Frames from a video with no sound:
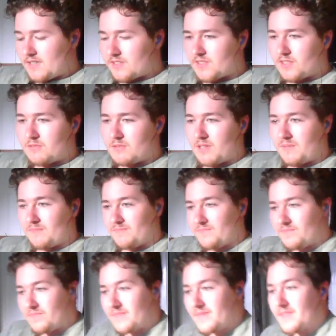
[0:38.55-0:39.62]

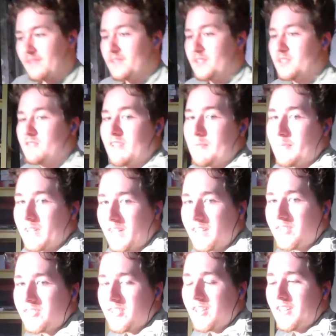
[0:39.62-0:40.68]
So let's grab my
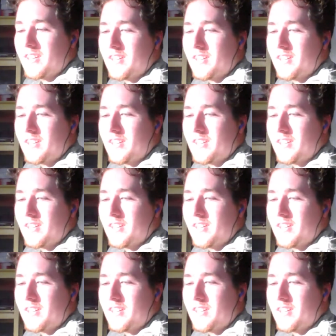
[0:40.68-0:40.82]
dice.